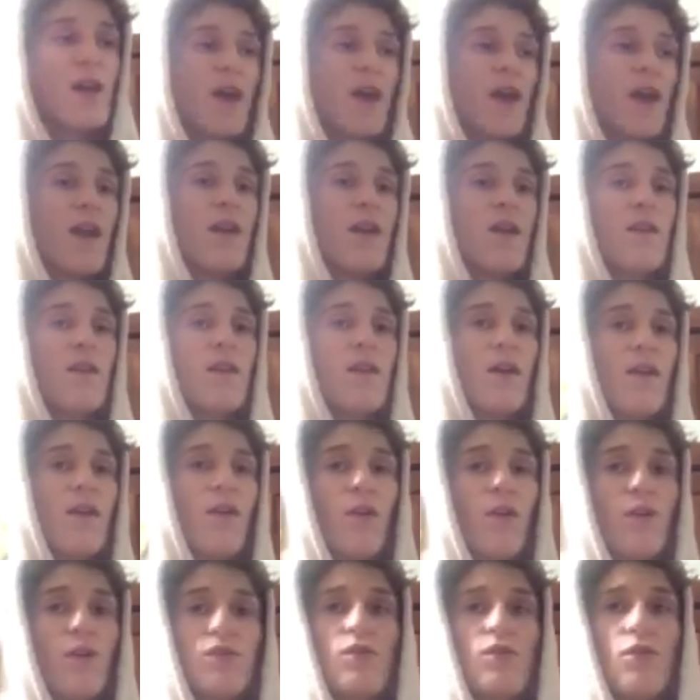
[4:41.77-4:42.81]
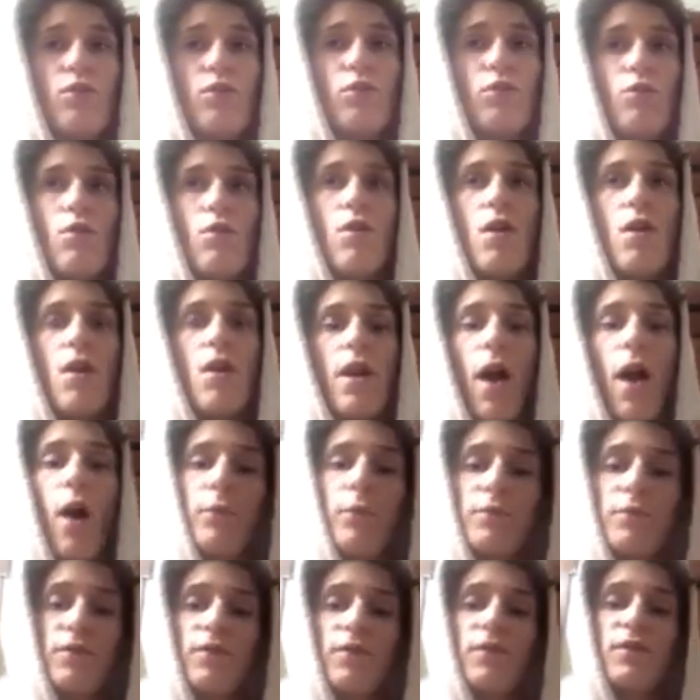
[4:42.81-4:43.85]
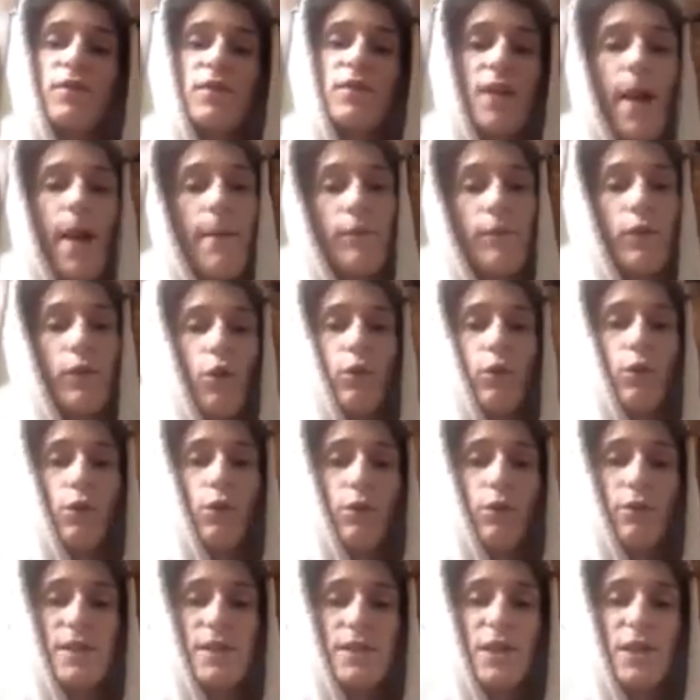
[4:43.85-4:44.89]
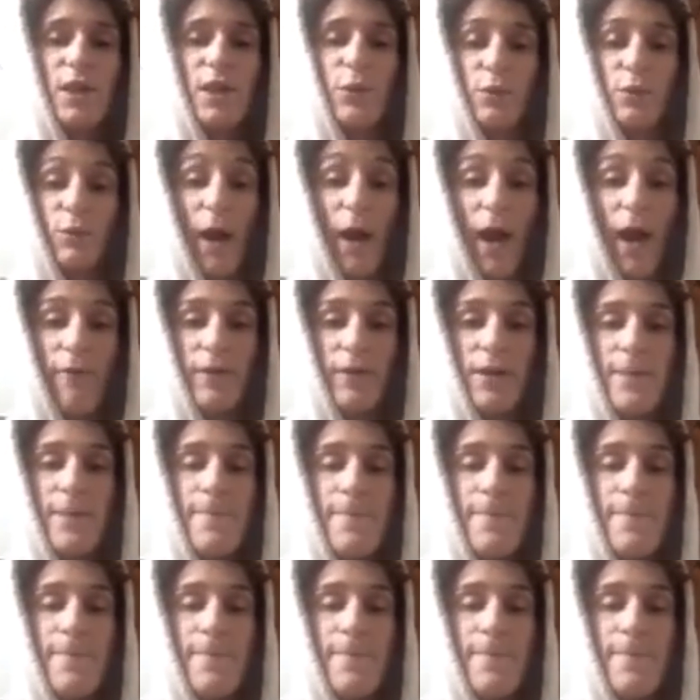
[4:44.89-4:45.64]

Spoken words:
and it also helps the sap flow a little easier with gravity.